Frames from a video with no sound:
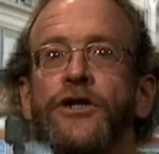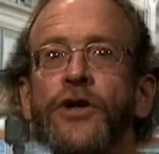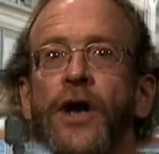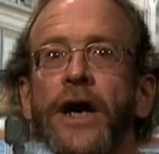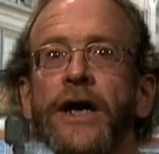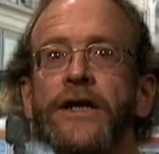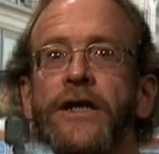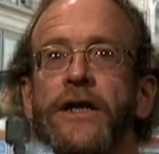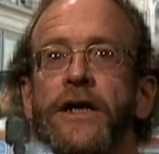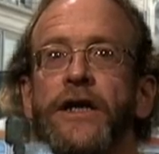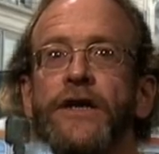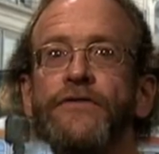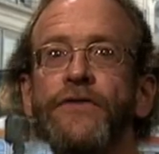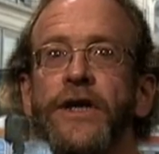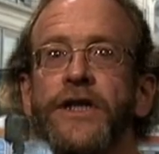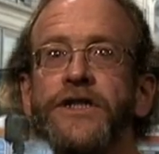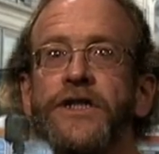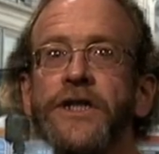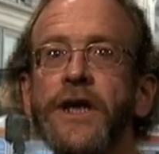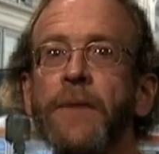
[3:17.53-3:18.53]
trying to
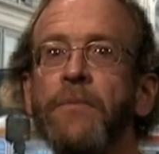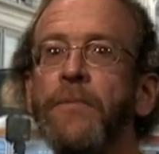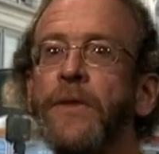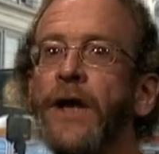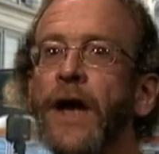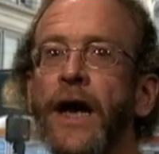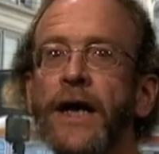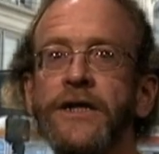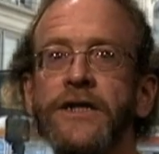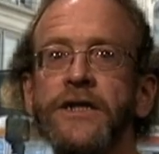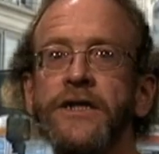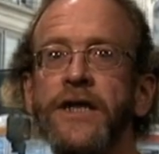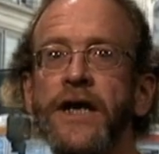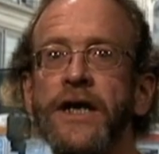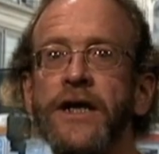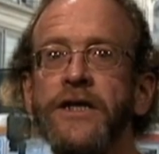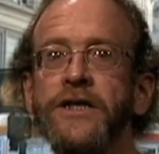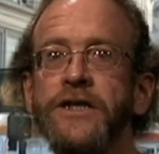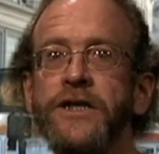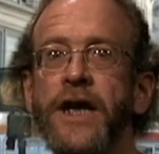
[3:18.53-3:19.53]
convince them not to
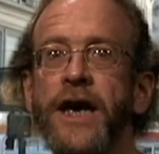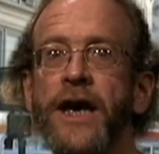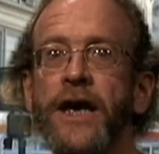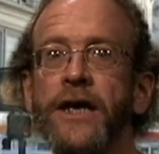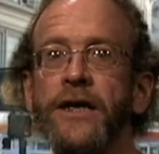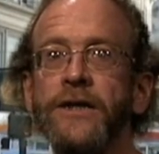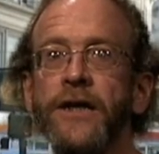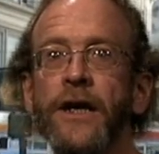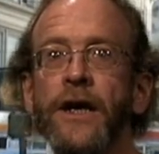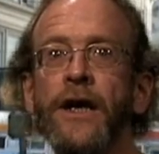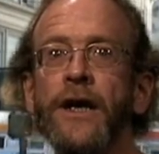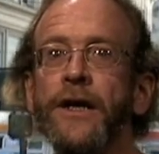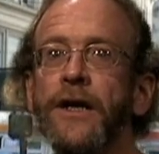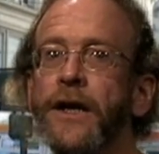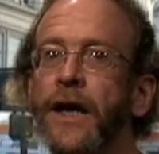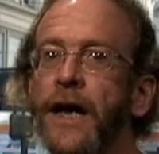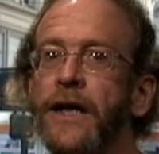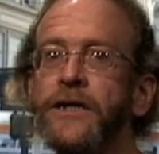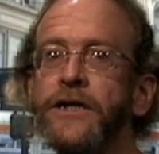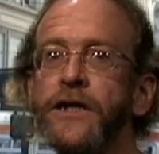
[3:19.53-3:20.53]
take a stand,
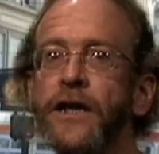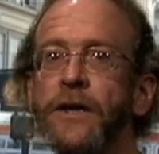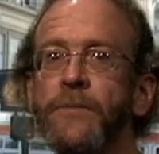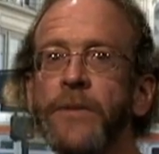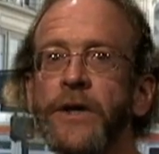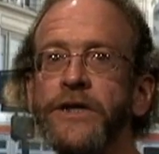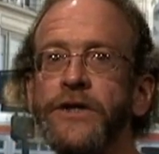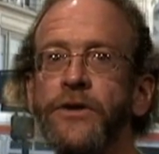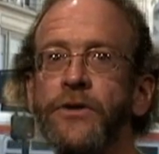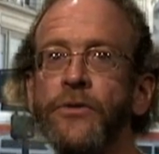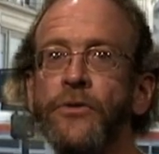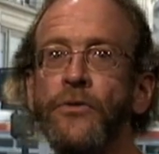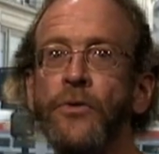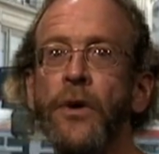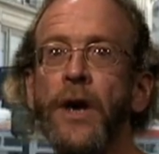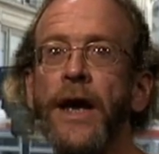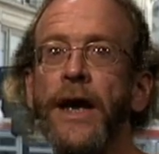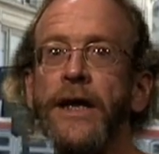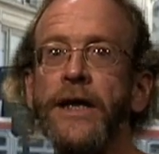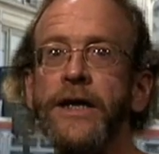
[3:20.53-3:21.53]
not to commit
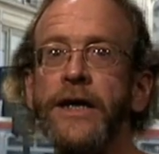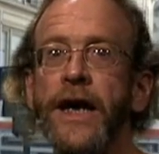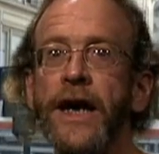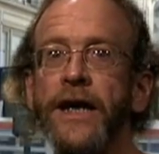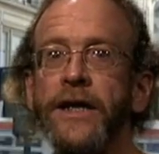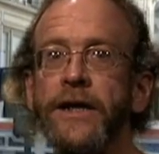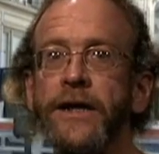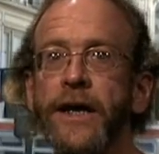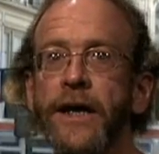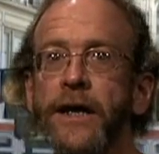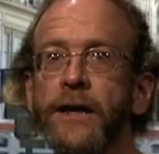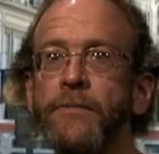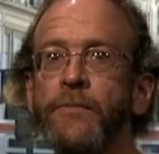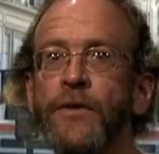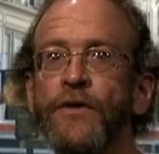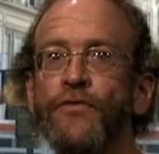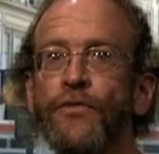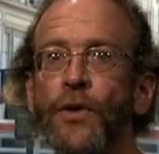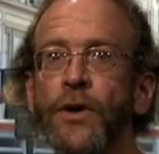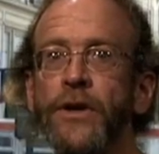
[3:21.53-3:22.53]
to any candidate
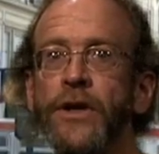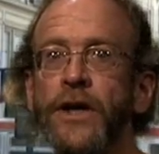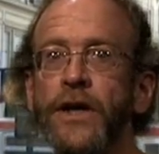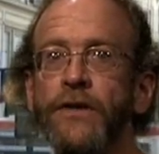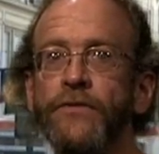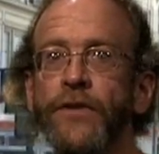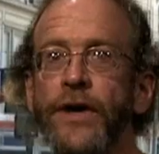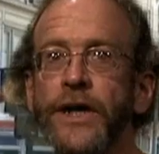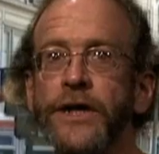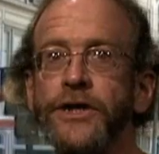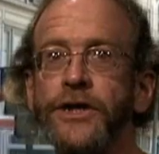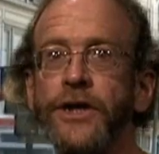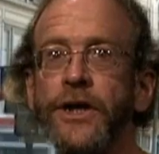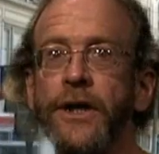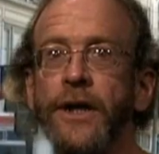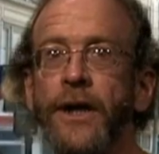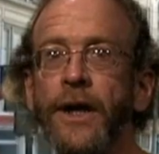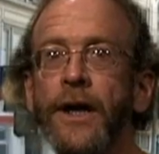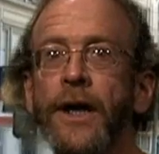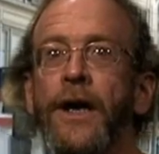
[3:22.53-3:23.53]
before the convention.